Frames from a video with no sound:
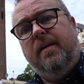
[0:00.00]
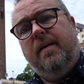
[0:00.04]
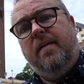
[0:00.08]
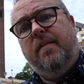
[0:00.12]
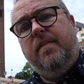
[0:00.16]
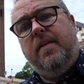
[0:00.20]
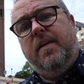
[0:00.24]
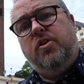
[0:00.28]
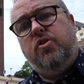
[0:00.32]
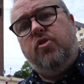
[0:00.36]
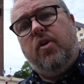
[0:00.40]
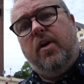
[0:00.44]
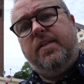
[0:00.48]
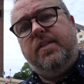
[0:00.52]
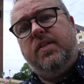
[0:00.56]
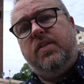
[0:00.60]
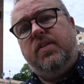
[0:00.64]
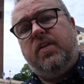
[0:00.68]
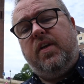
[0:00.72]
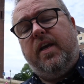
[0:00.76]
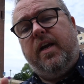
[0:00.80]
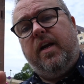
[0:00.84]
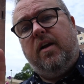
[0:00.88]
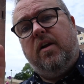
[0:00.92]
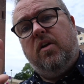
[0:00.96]
The address is
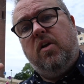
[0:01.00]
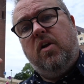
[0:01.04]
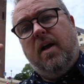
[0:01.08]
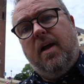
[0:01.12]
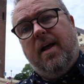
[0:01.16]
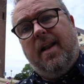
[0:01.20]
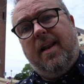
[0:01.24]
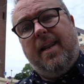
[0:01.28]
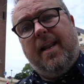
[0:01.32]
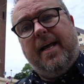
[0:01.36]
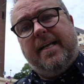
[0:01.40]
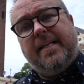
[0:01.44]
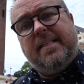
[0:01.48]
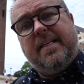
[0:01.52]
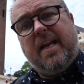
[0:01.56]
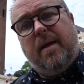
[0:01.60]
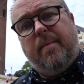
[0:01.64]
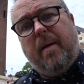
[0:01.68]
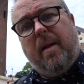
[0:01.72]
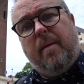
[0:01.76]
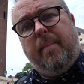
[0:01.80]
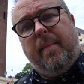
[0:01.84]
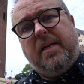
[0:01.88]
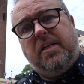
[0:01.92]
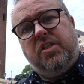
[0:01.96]
here. Last time
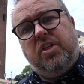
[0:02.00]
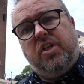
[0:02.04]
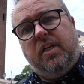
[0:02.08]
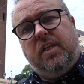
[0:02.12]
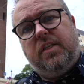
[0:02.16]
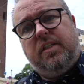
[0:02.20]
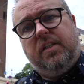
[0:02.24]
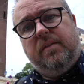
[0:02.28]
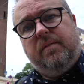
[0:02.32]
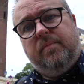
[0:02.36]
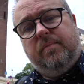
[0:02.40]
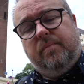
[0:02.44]
I'll mention it.